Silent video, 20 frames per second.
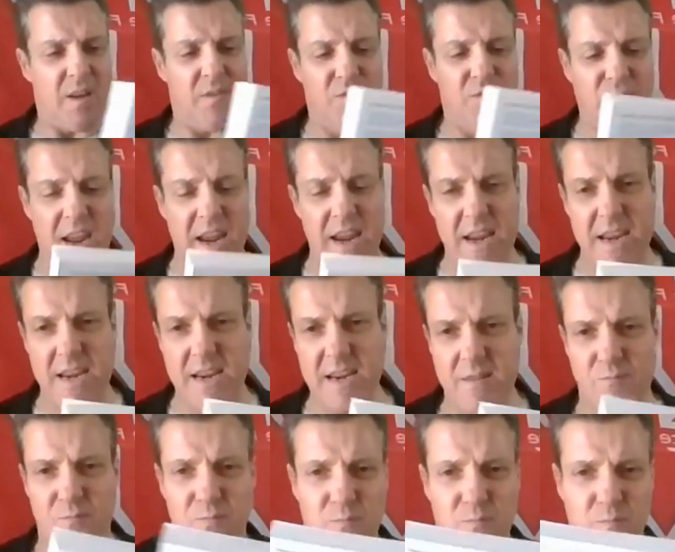the
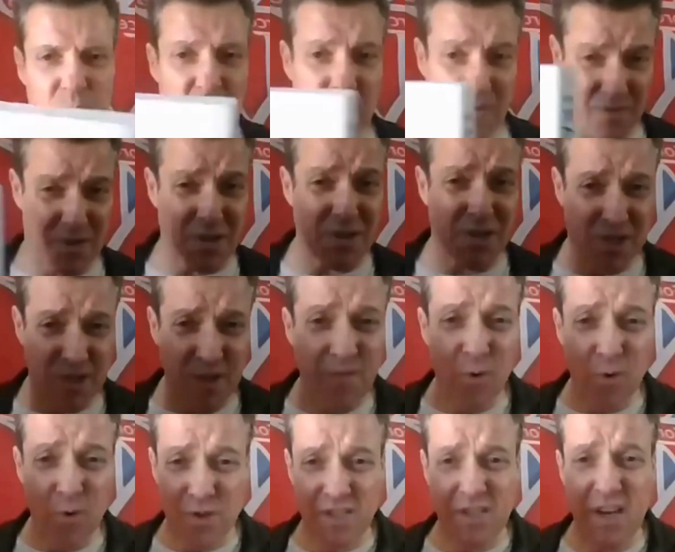civil
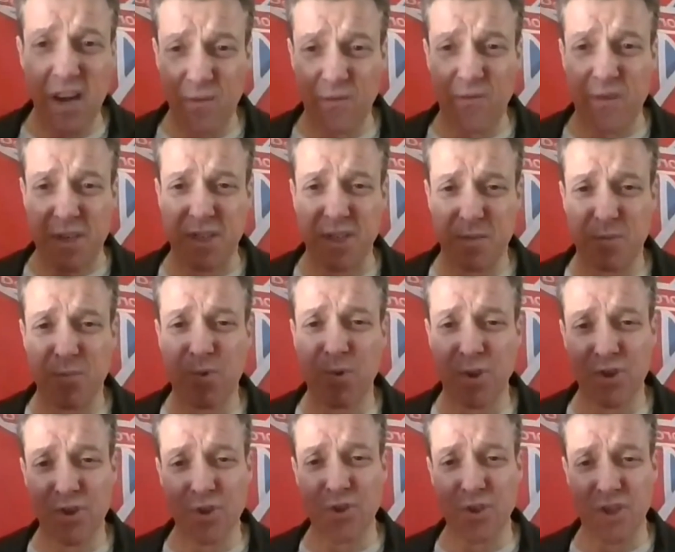service
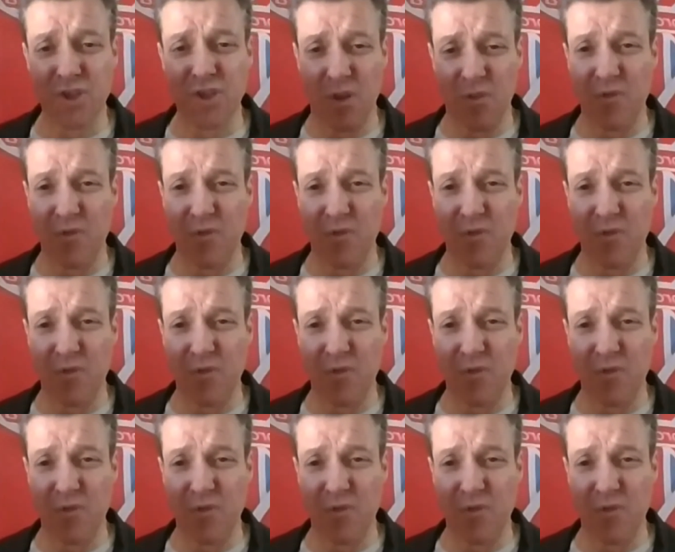produced